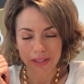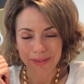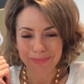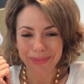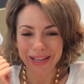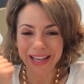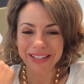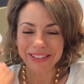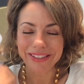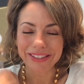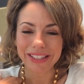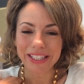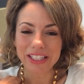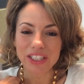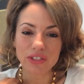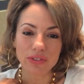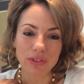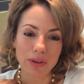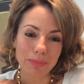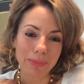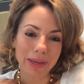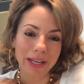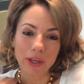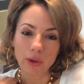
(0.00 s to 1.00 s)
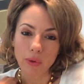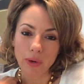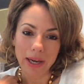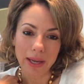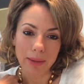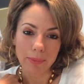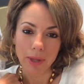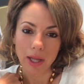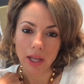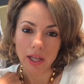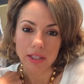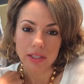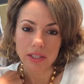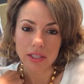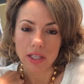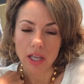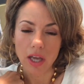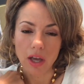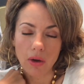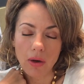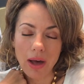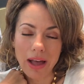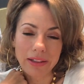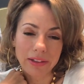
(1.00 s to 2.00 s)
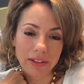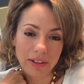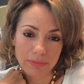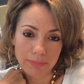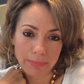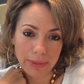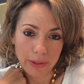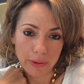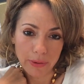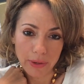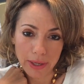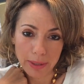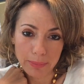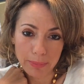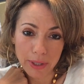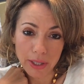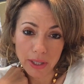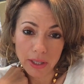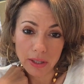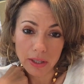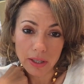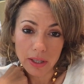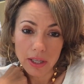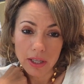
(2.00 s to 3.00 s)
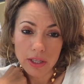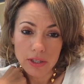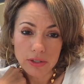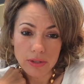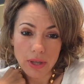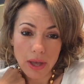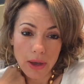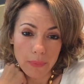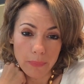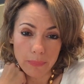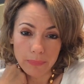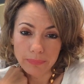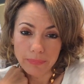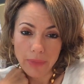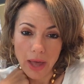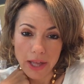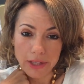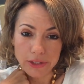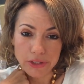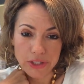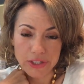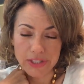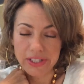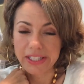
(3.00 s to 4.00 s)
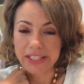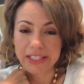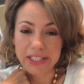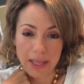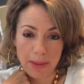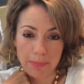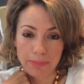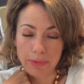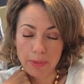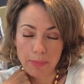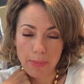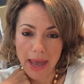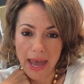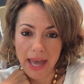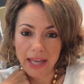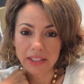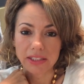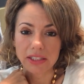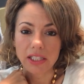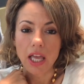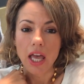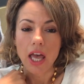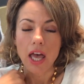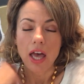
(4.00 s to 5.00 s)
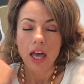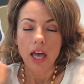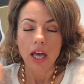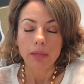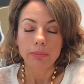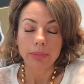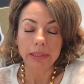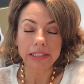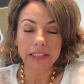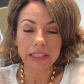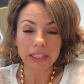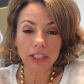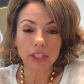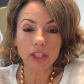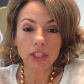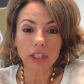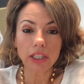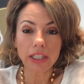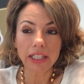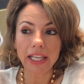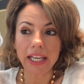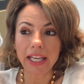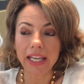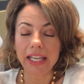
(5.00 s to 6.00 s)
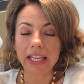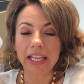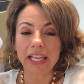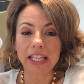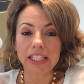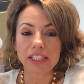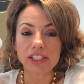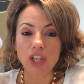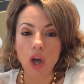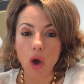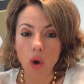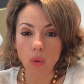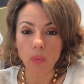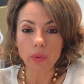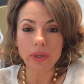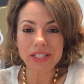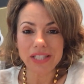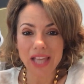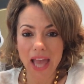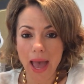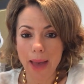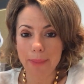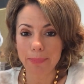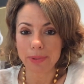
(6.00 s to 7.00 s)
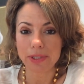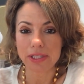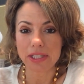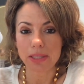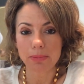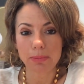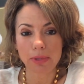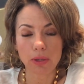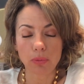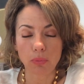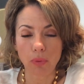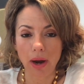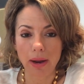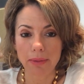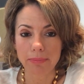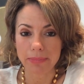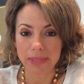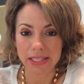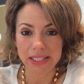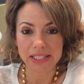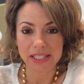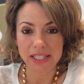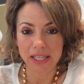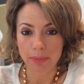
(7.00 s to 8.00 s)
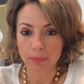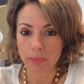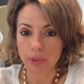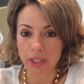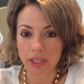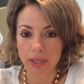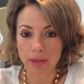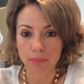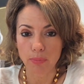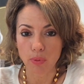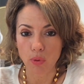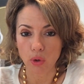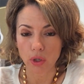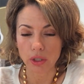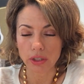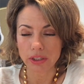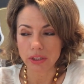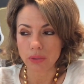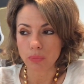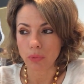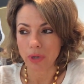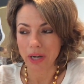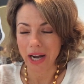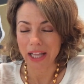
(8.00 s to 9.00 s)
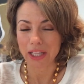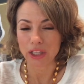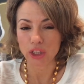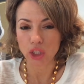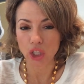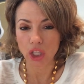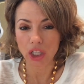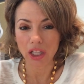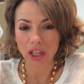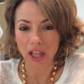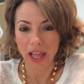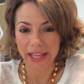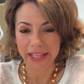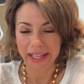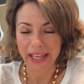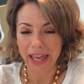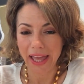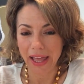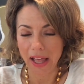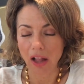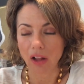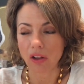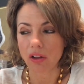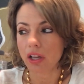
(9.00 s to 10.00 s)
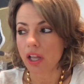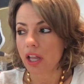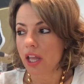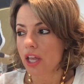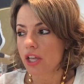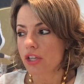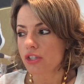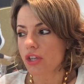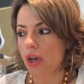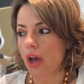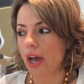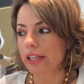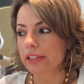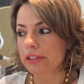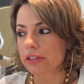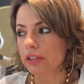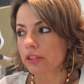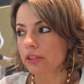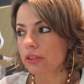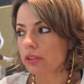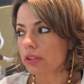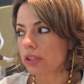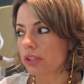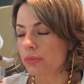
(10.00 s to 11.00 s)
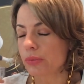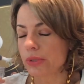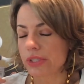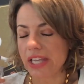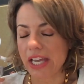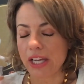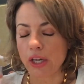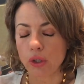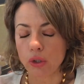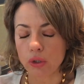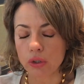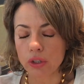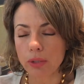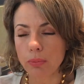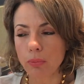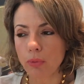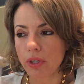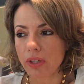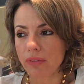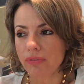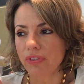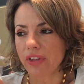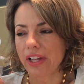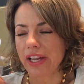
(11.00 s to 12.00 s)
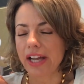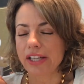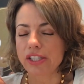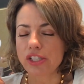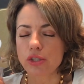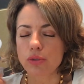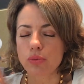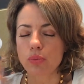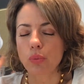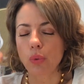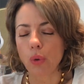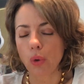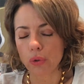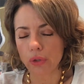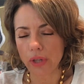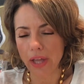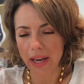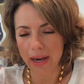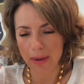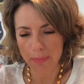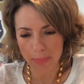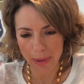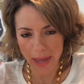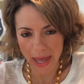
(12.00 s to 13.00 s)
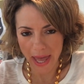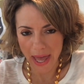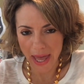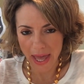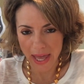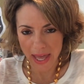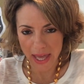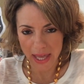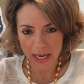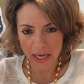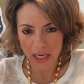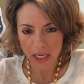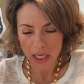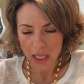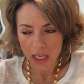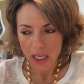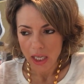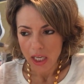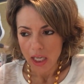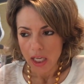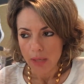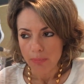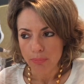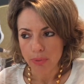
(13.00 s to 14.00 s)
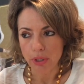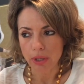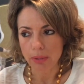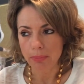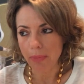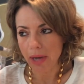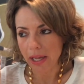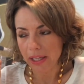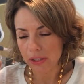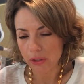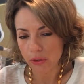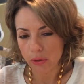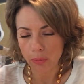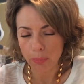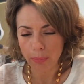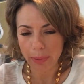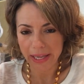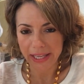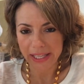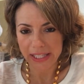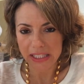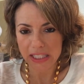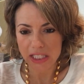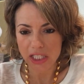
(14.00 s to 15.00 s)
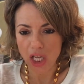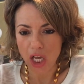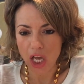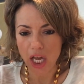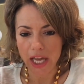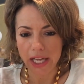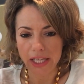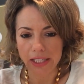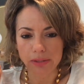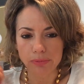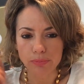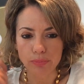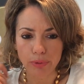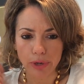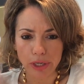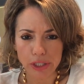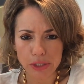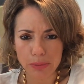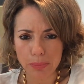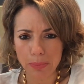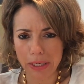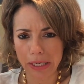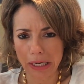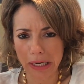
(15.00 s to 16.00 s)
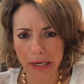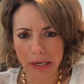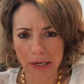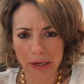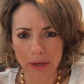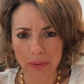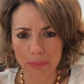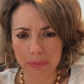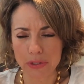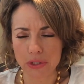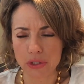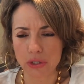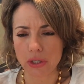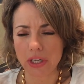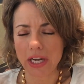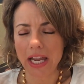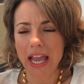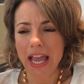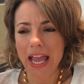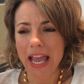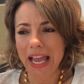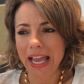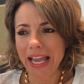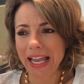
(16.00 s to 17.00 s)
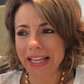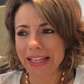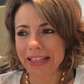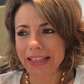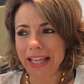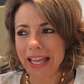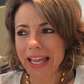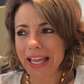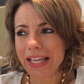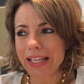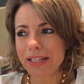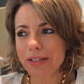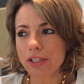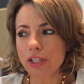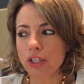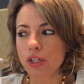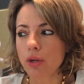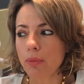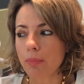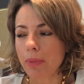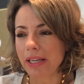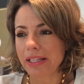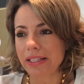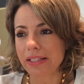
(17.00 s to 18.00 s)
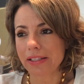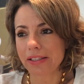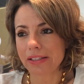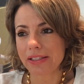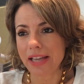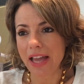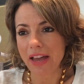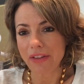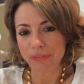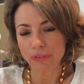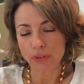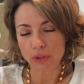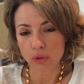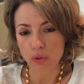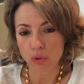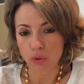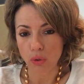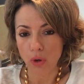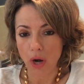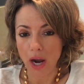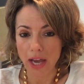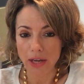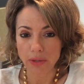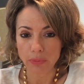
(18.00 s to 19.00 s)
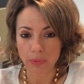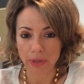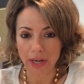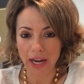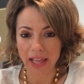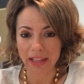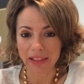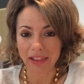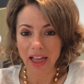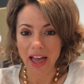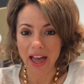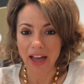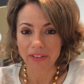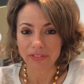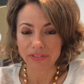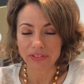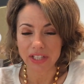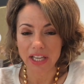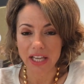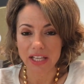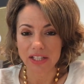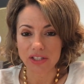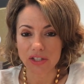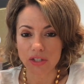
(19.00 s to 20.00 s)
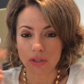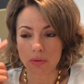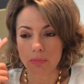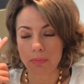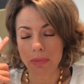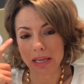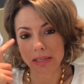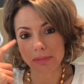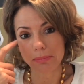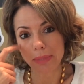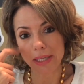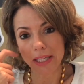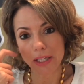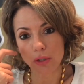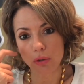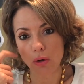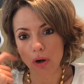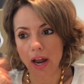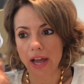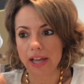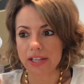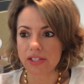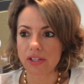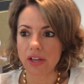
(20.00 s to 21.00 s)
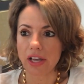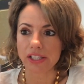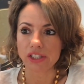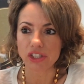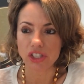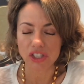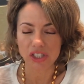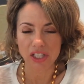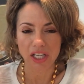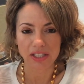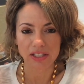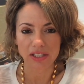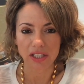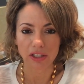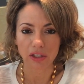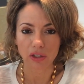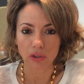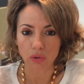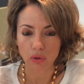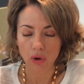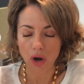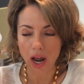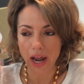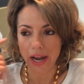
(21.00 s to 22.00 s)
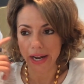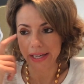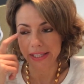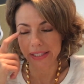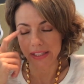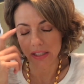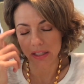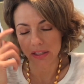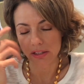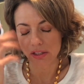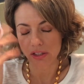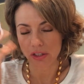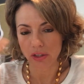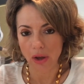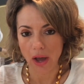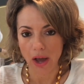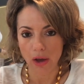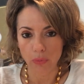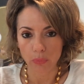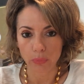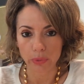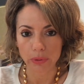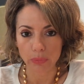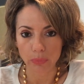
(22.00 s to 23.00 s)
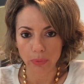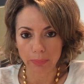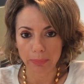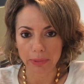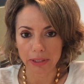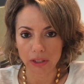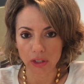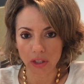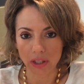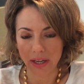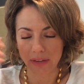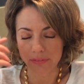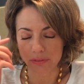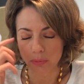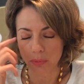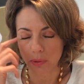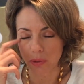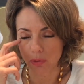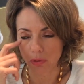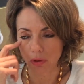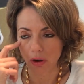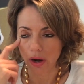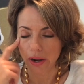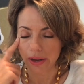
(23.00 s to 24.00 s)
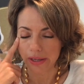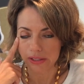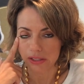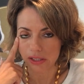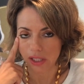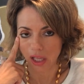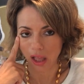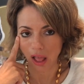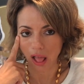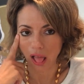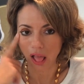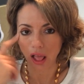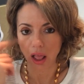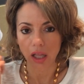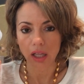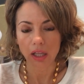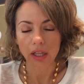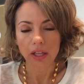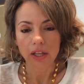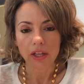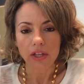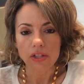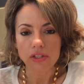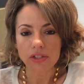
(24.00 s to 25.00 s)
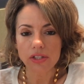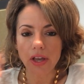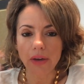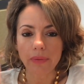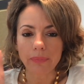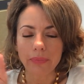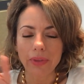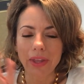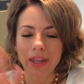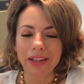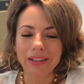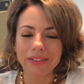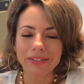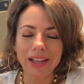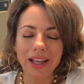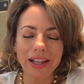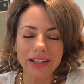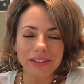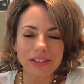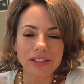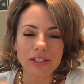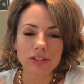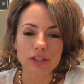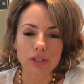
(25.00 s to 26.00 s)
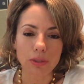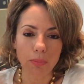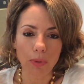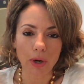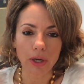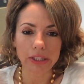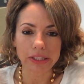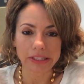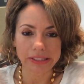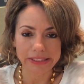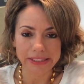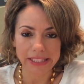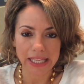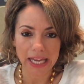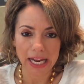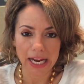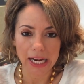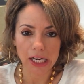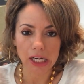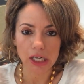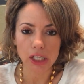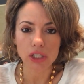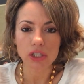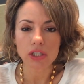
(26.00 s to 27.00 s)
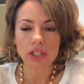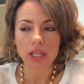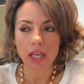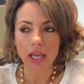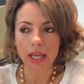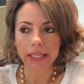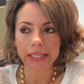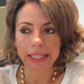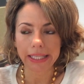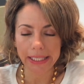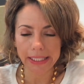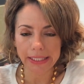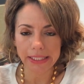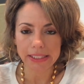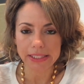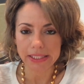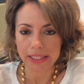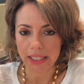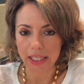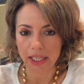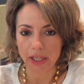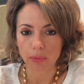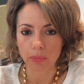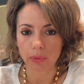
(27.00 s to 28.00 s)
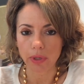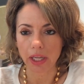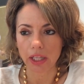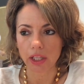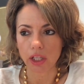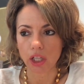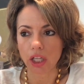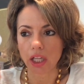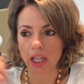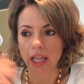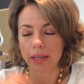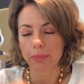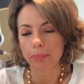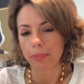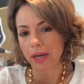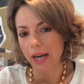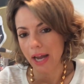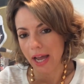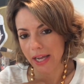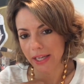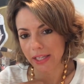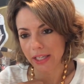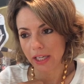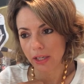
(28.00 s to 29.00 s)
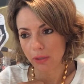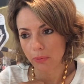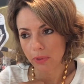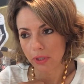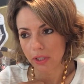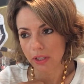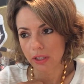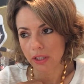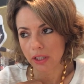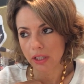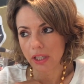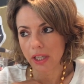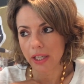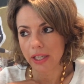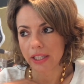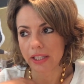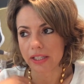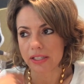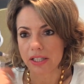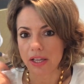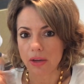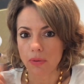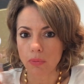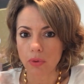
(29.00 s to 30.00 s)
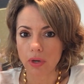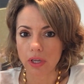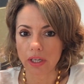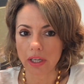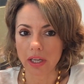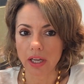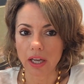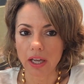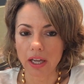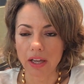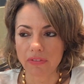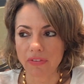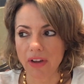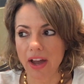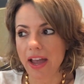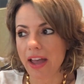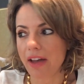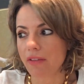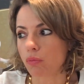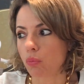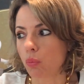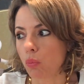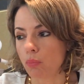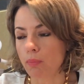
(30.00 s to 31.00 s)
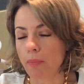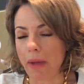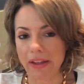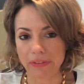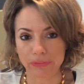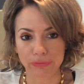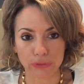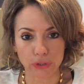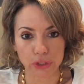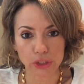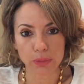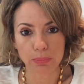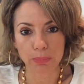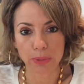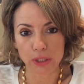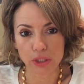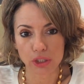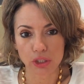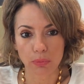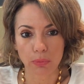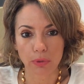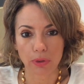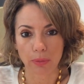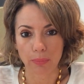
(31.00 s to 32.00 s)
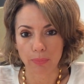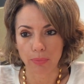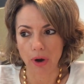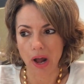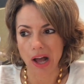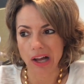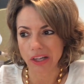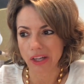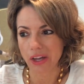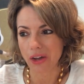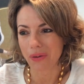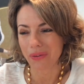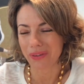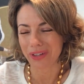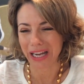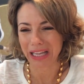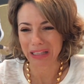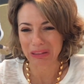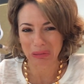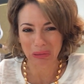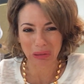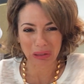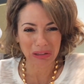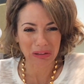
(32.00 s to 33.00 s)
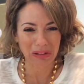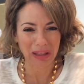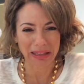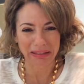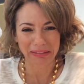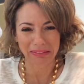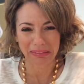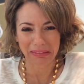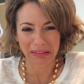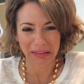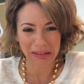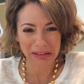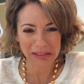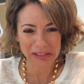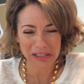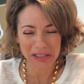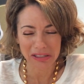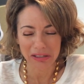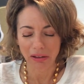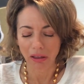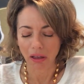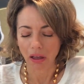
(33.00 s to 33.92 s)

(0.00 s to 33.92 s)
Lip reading: But it's from my grandma. So I love my grandma. So I'll just accept the bags. But literally, it always happens to me where I meet someone important when I look like hell. So it was like early morning flight. I just rolled out of bed, put my little pants on, brushed my hair. It was dirty. And then, my nephew cried when I left, and so it made me cry, so I just got done crying, and you know how we women look after we cry. It's like, ugh. So, not that DeMarcus cares. He doesn't care what I look like, but I care what I look like, because if I have my first picture with a Bronco and I look like this.